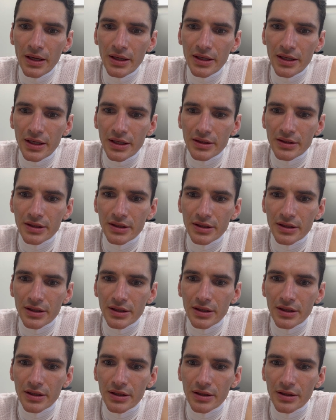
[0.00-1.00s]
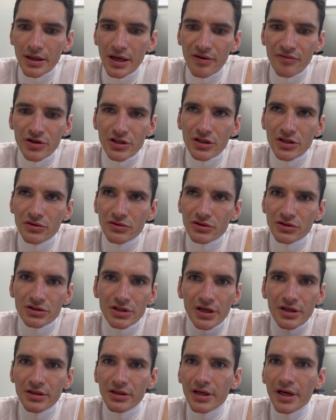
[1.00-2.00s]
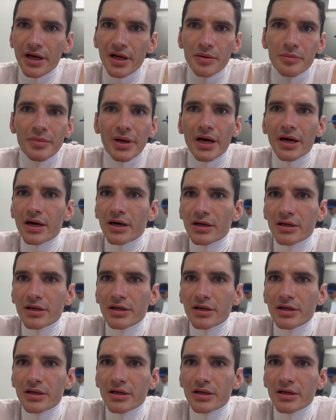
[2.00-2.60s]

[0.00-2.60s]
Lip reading: And everything was starting getting better,